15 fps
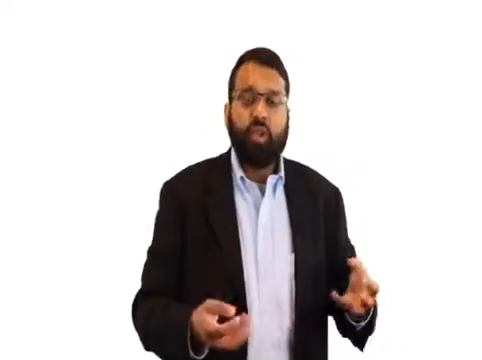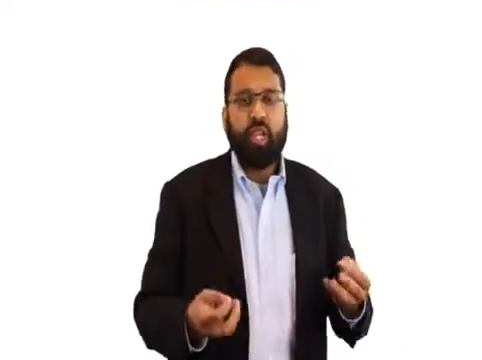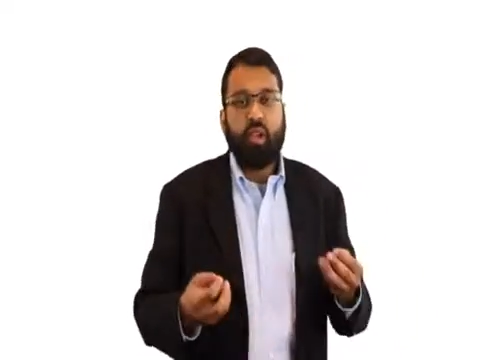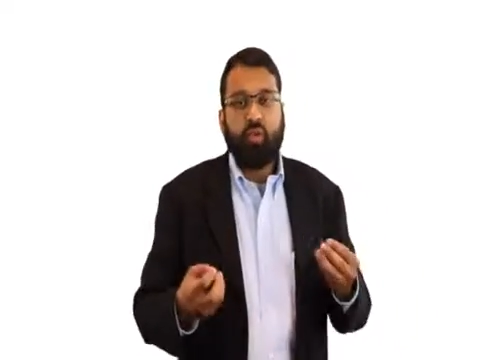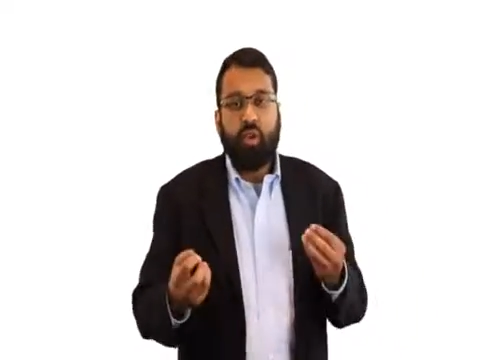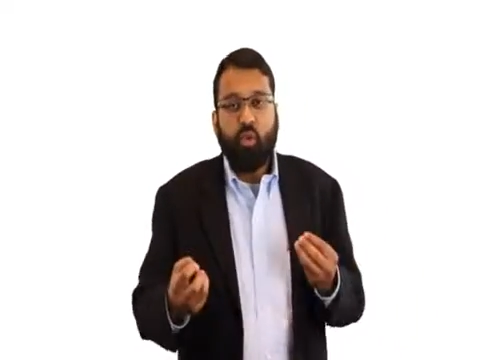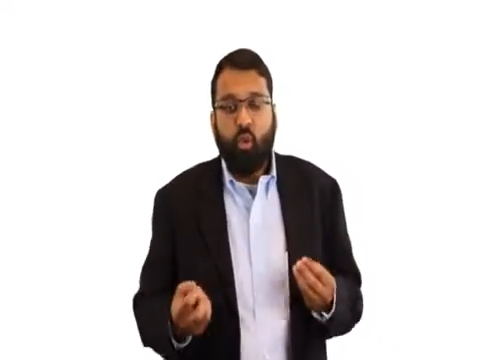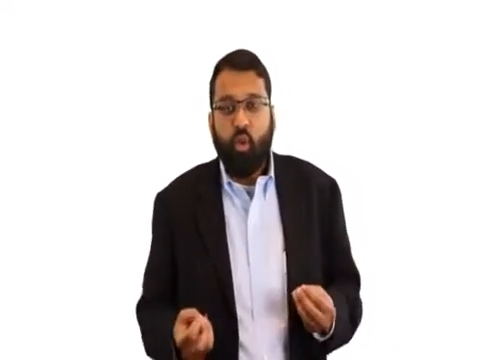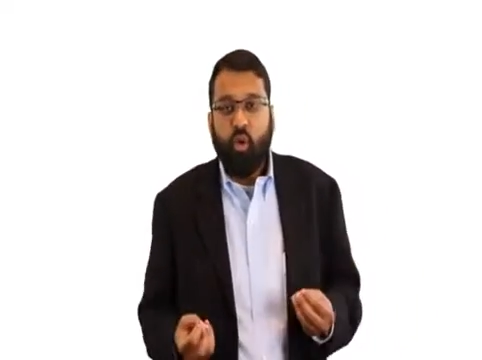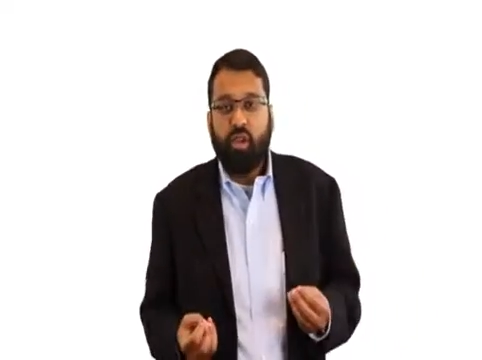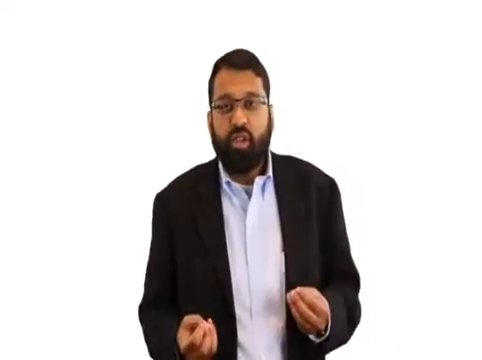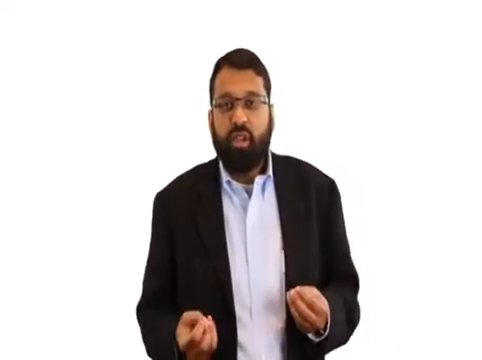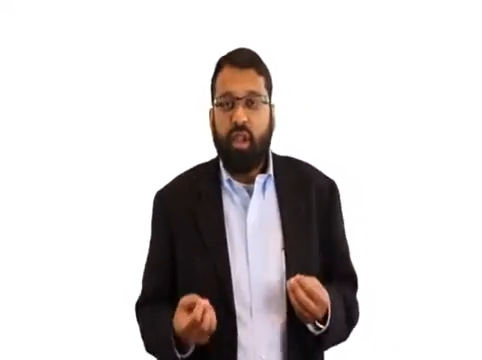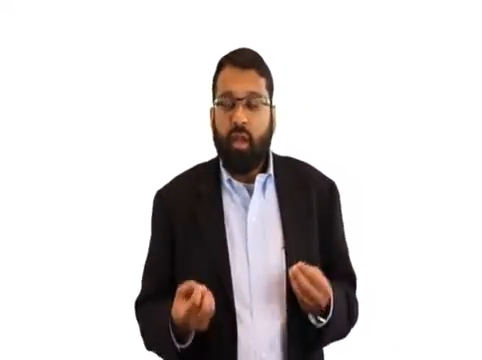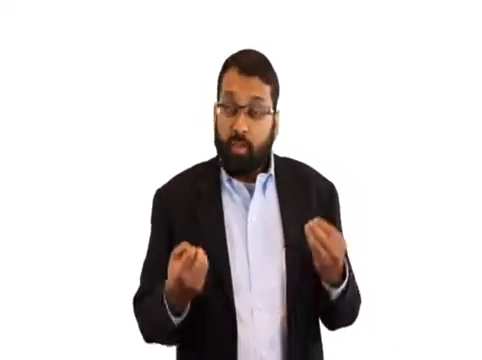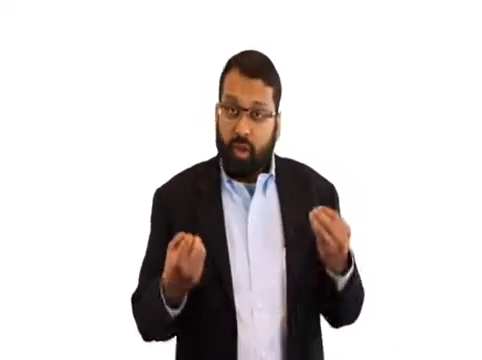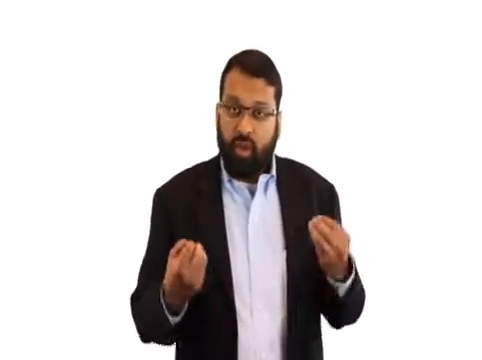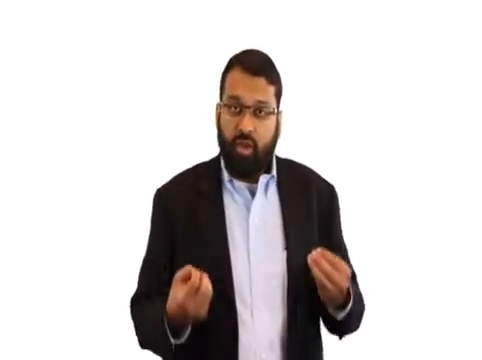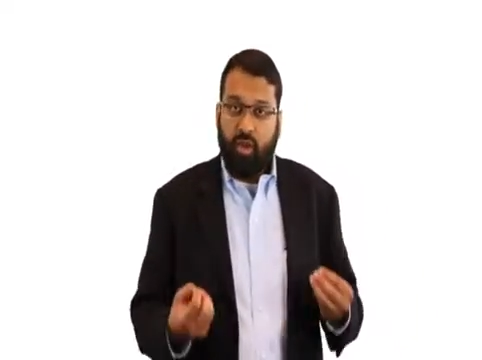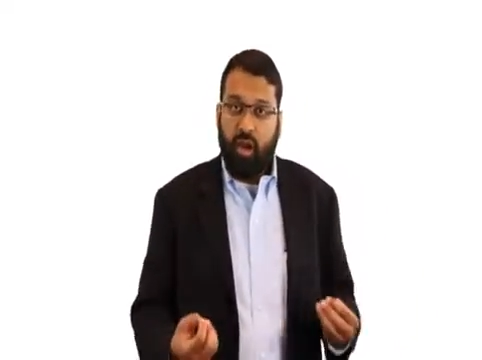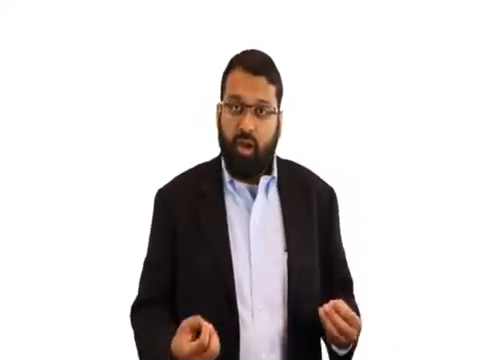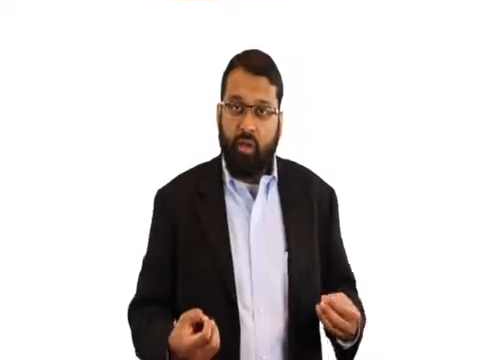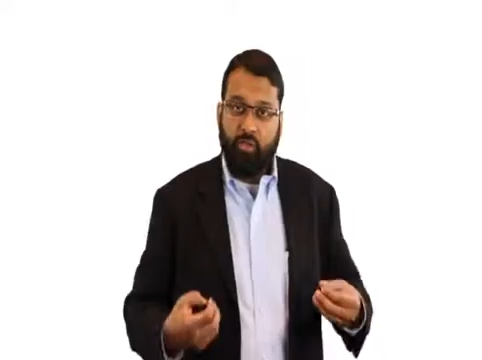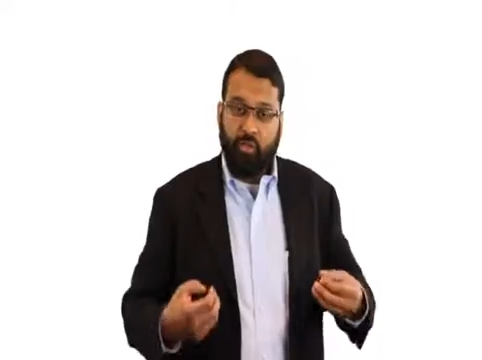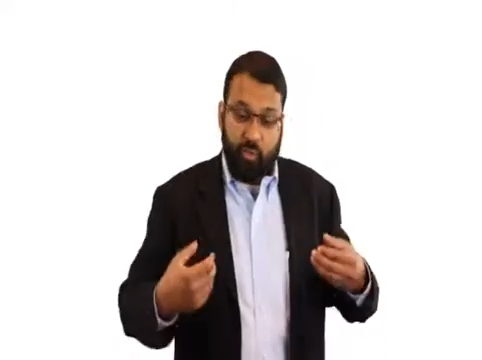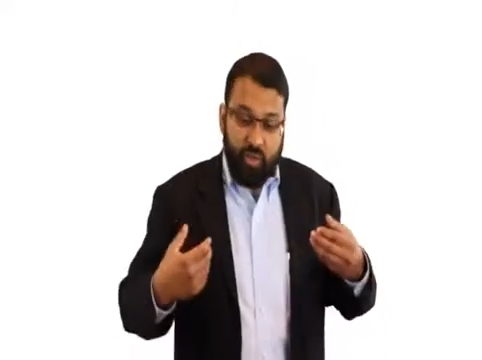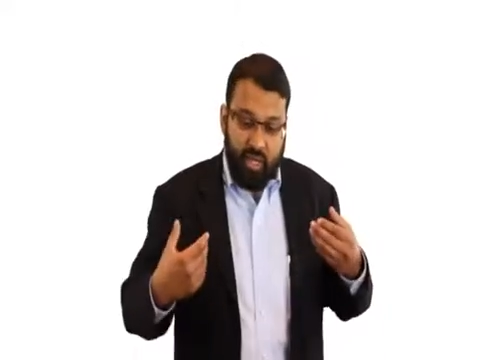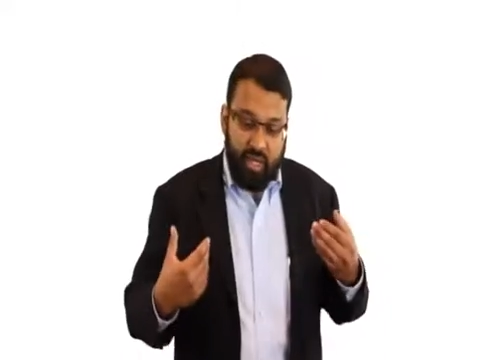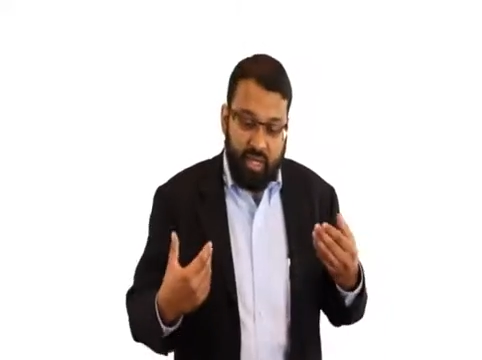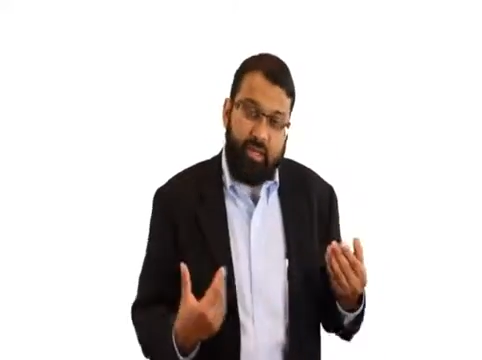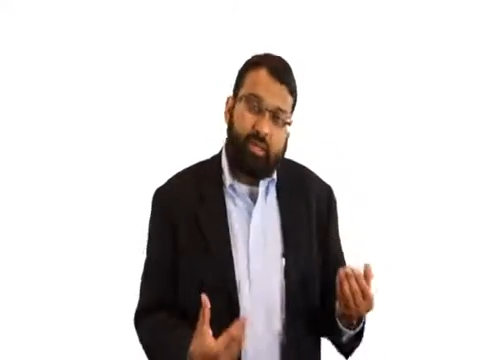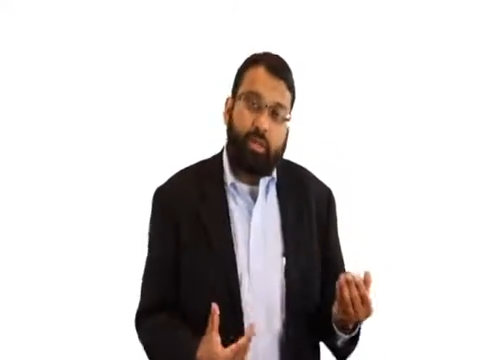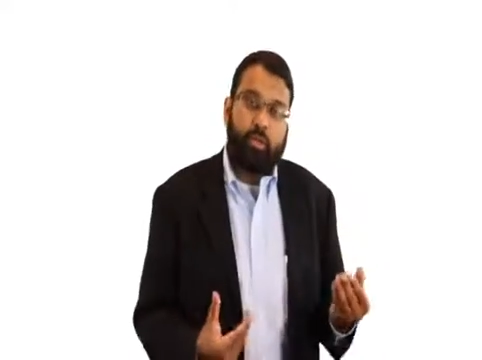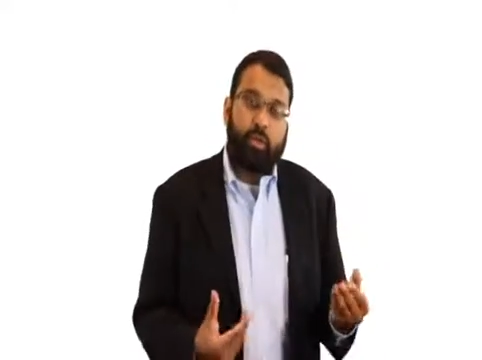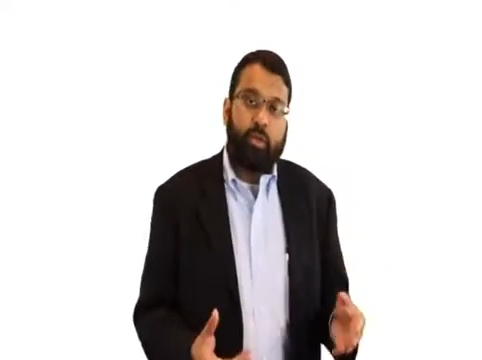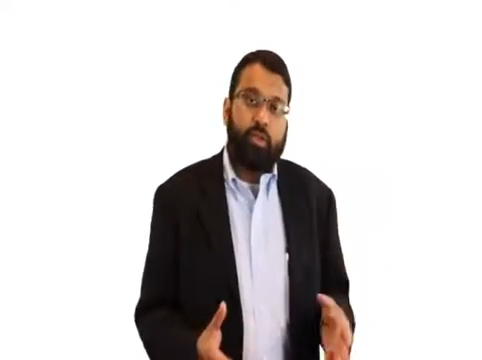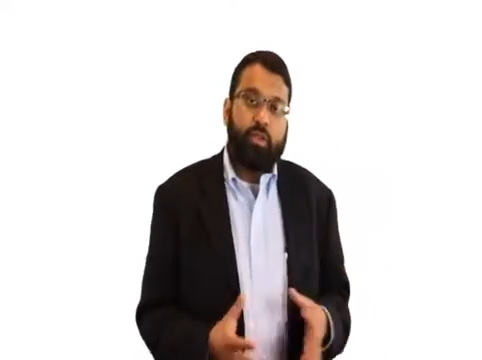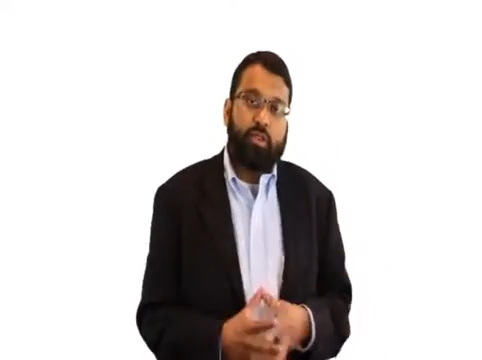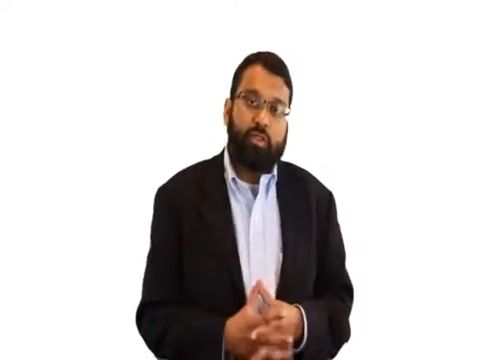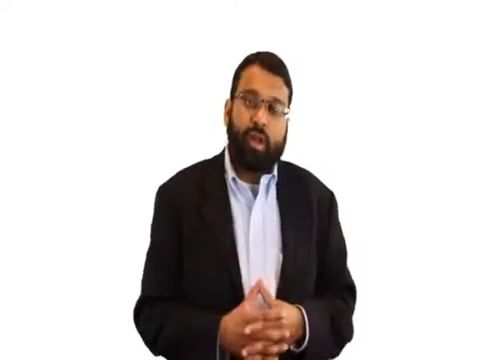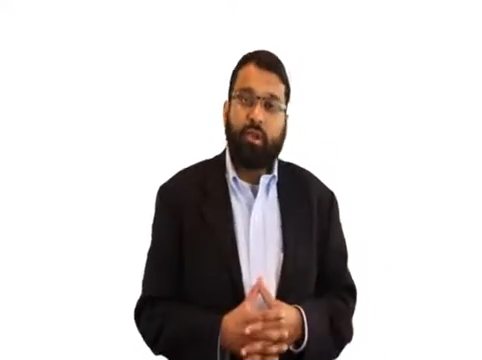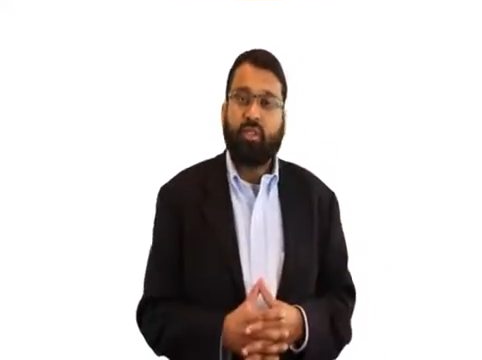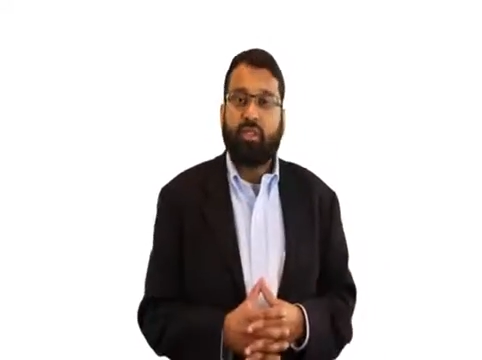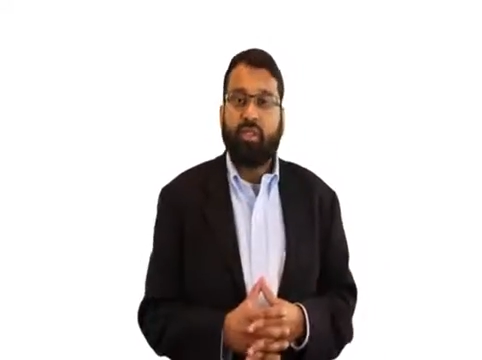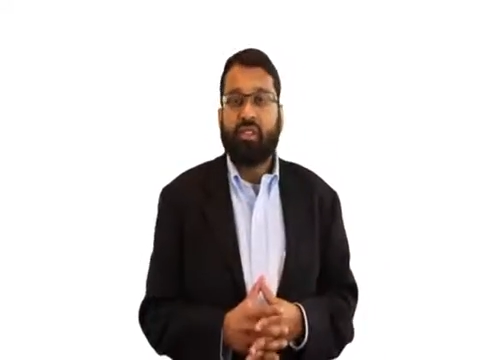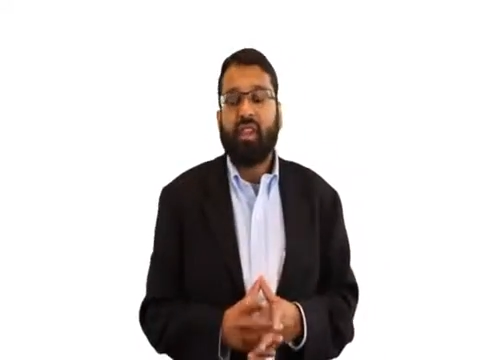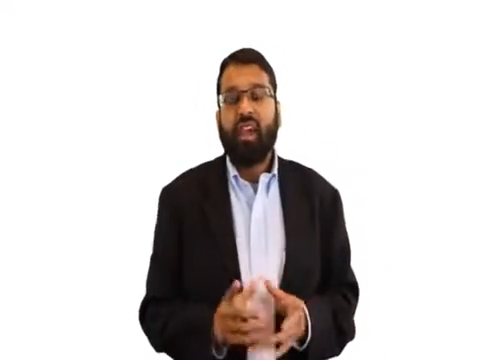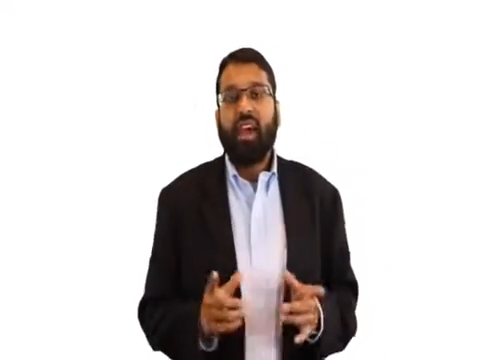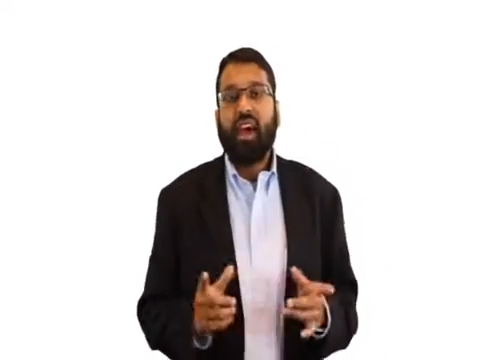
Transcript: We get rewarded by God for being intimate with our spouses.